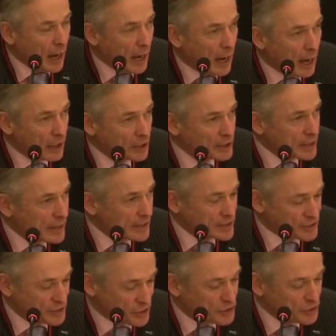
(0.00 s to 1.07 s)
Ireland
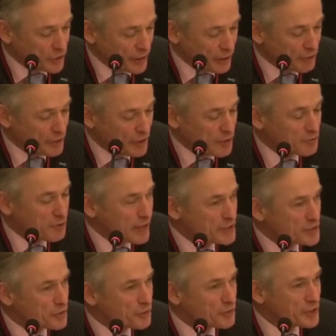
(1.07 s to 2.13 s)
hasn't done everything right
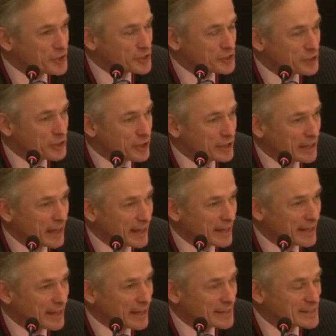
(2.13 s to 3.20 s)
over
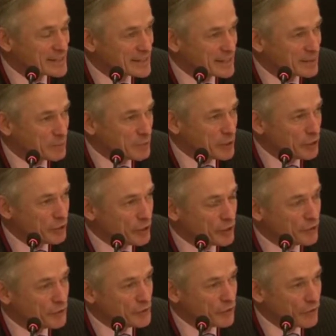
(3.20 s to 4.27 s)
its period
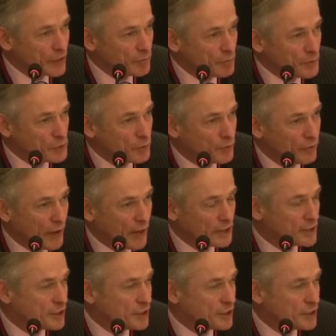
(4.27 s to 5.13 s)
of development. We've had a